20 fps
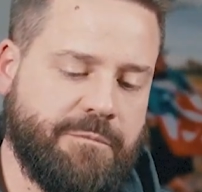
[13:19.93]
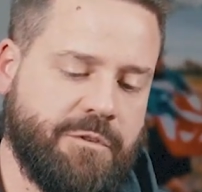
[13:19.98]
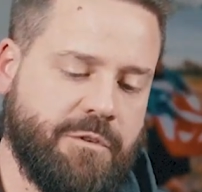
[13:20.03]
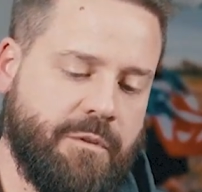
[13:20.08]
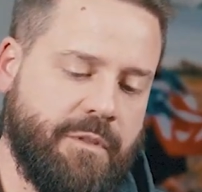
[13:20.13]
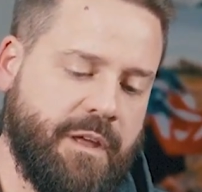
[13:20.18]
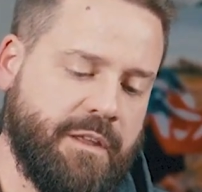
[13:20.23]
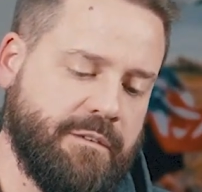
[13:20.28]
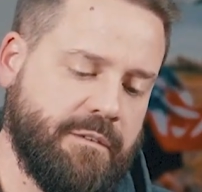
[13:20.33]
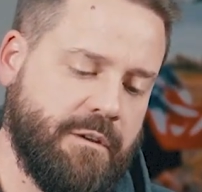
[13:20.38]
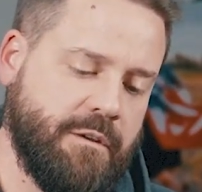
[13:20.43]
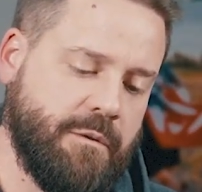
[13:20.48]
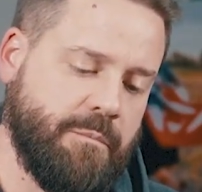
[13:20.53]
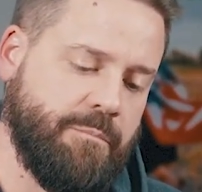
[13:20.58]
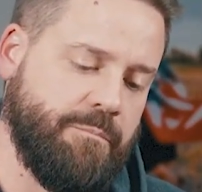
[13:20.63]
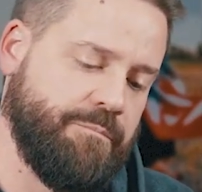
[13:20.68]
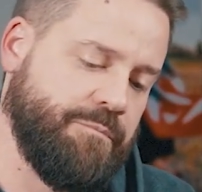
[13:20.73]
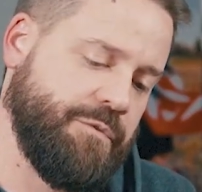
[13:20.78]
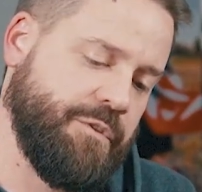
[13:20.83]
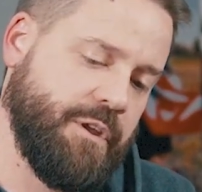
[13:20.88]
So that's a
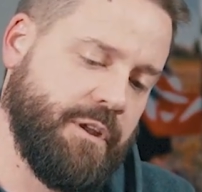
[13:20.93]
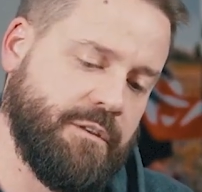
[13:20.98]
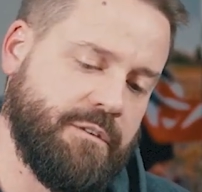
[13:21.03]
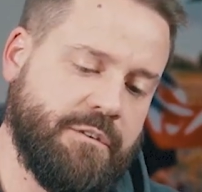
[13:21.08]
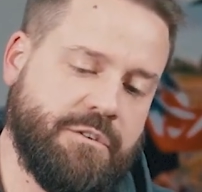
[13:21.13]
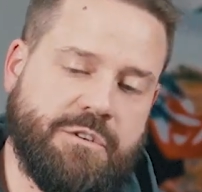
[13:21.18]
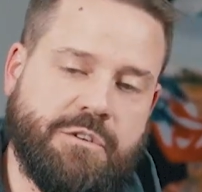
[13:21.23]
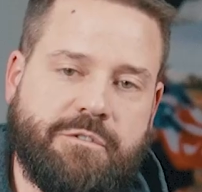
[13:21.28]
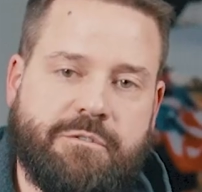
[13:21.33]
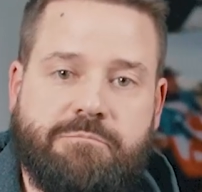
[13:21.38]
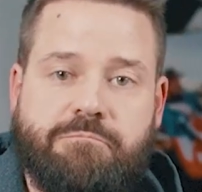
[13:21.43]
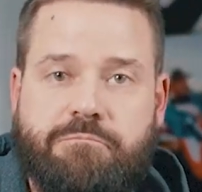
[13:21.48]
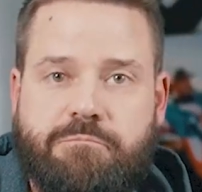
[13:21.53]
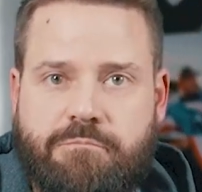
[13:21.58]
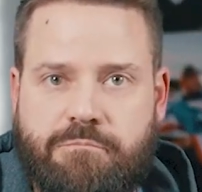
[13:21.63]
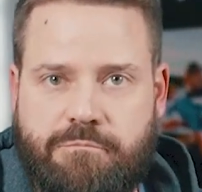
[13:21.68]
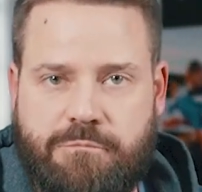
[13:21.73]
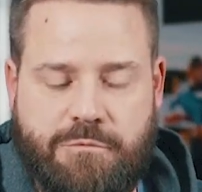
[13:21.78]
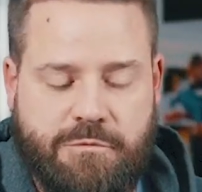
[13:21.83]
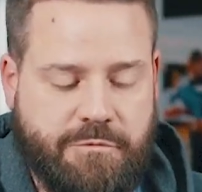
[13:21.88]
good thing to just
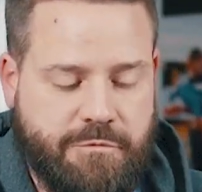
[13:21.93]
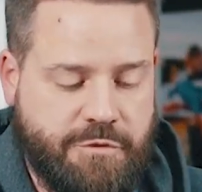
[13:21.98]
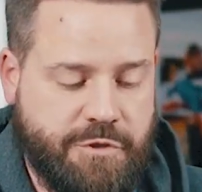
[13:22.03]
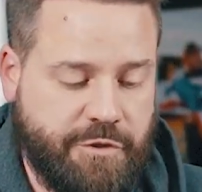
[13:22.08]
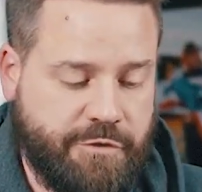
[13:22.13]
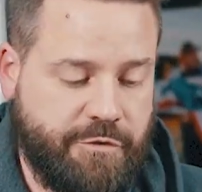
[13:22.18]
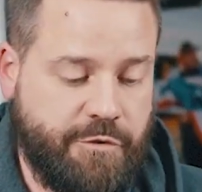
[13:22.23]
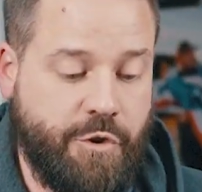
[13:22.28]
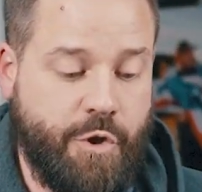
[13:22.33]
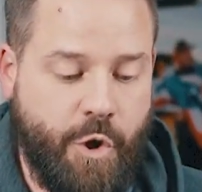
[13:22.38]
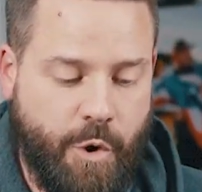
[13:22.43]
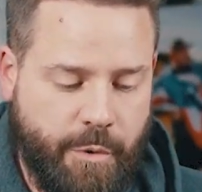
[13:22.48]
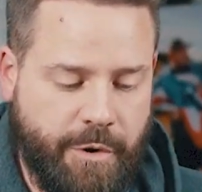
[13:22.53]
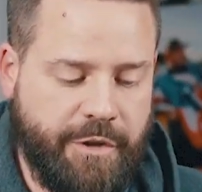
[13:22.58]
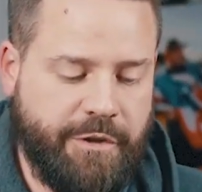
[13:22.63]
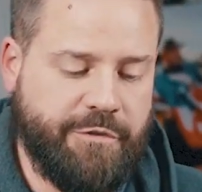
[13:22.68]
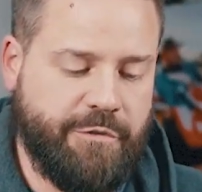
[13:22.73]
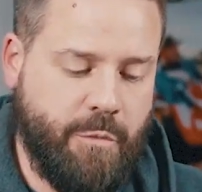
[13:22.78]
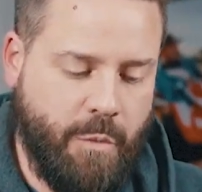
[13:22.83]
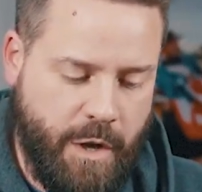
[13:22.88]

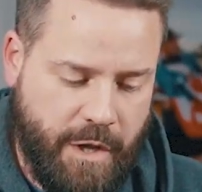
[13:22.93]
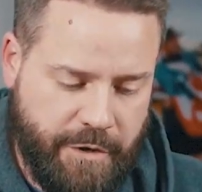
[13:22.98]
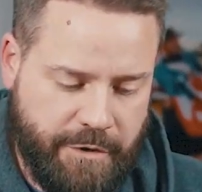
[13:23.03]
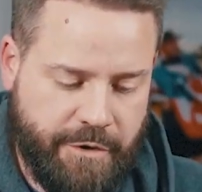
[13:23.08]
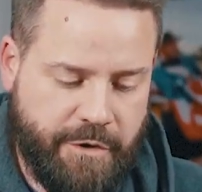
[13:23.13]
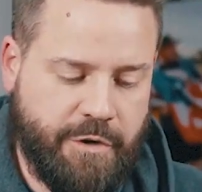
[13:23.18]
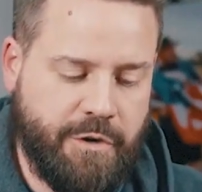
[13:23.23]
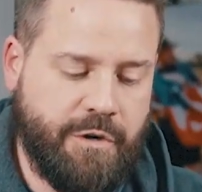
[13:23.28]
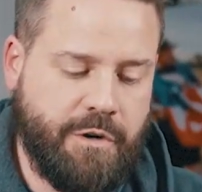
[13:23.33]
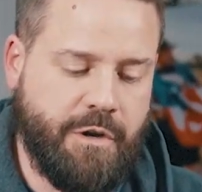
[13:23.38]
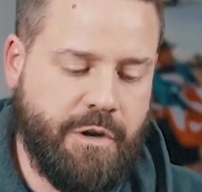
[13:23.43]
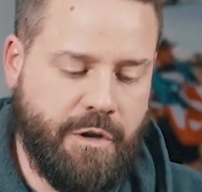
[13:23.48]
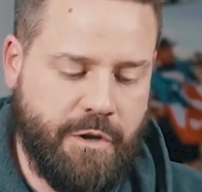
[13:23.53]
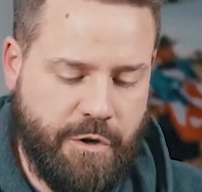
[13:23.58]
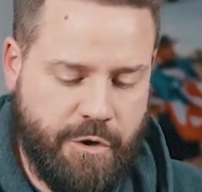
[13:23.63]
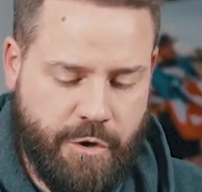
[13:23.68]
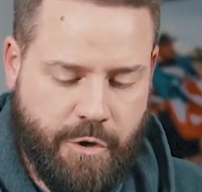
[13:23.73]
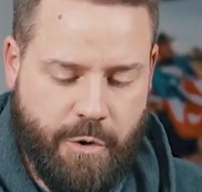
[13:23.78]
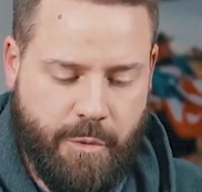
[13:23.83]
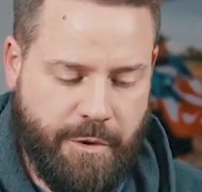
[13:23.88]
notice while you're
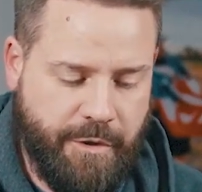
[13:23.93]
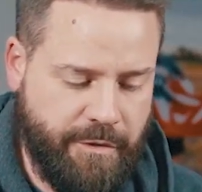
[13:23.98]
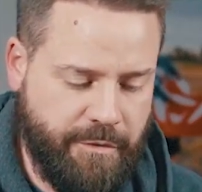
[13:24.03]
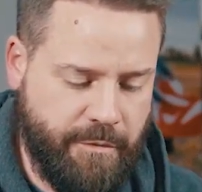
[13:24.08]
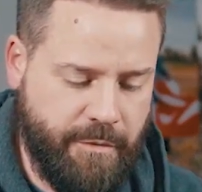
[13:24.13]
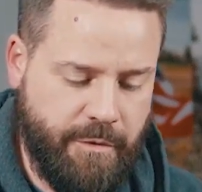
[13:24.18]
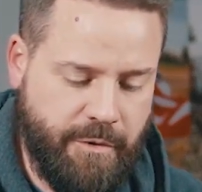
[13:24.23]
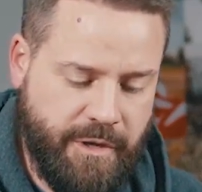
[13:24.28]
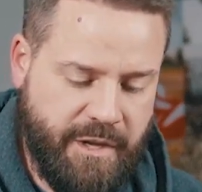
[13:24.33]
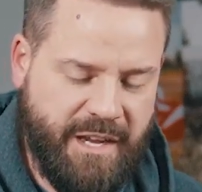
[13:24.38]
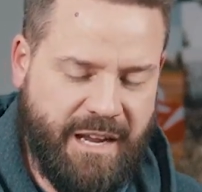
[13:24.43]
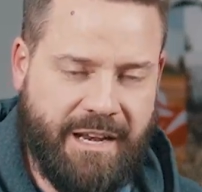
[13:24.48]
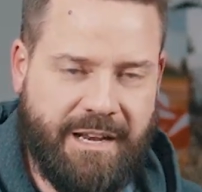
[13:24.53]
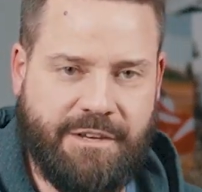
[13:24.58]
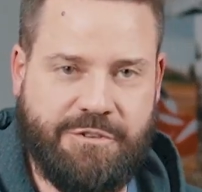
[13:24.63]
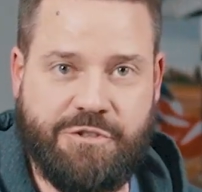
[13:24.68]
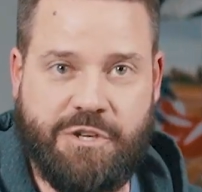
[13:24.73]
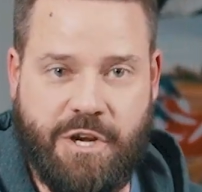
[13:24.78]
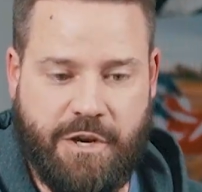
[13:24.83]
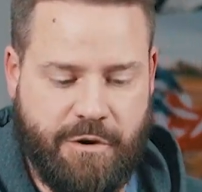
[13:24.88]
going through. You kind
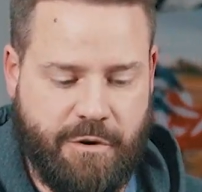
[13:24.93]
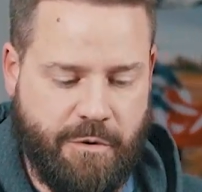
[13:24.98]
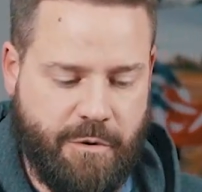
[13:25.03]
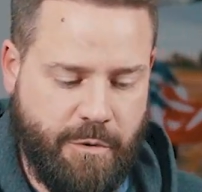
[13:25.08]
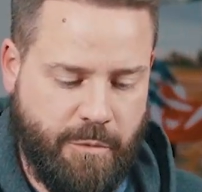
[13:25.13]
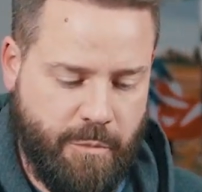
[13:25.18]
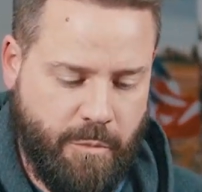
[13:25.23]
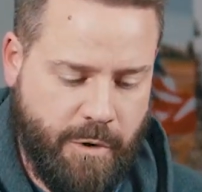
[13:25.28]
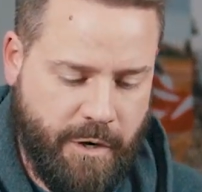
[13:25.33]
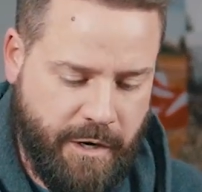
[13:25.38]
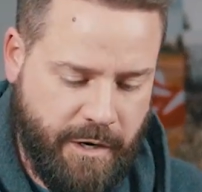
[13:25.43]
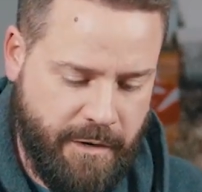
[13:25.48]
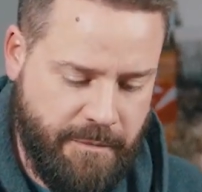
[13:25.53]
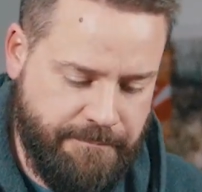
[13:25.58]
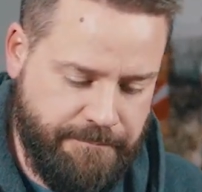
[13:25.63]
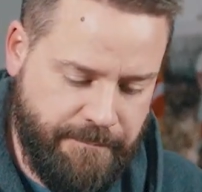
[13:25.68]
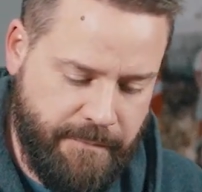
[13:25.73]
of check your own work.